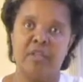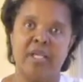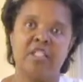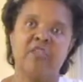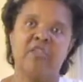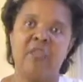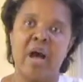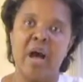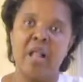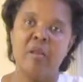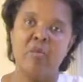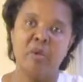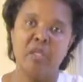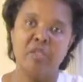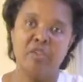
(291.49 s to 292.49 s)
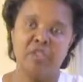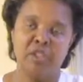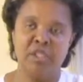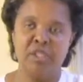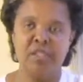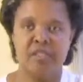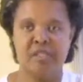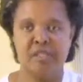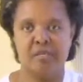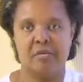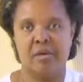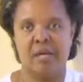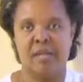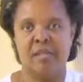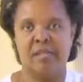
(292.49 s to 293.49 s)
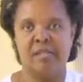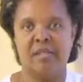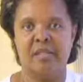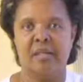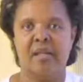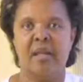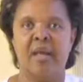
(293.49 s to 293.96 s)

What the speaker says: that's following Jesus Christ,